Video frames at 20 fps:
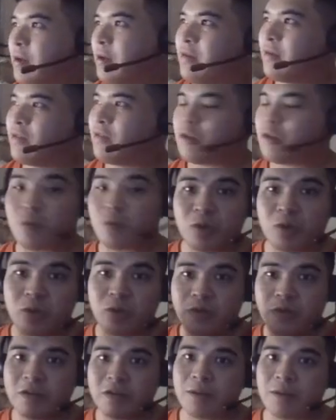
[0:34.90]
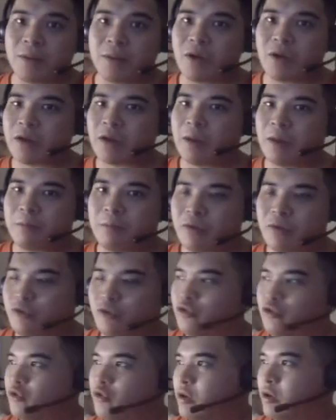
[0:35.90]
if this was sold in America, I'm pretty
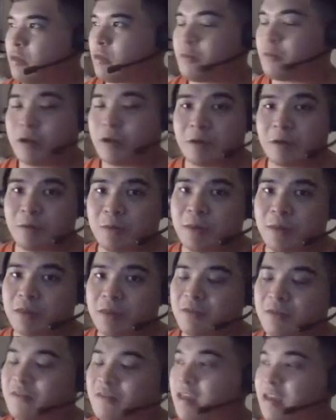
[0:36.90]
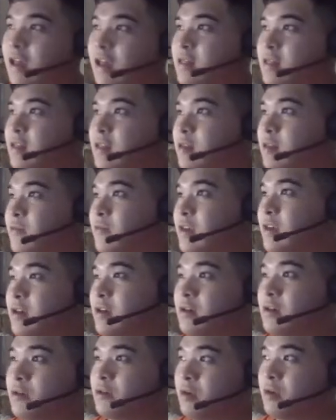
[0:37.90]
sure it's pretty expensive to get these
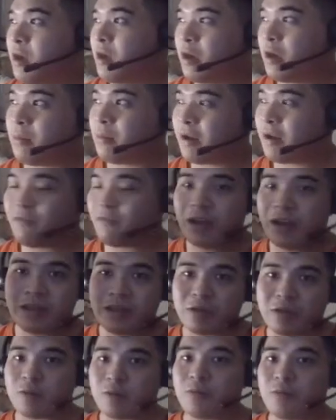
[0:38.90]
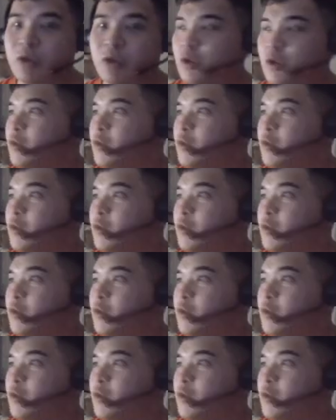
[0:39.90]
vehicles. But I find these are pretty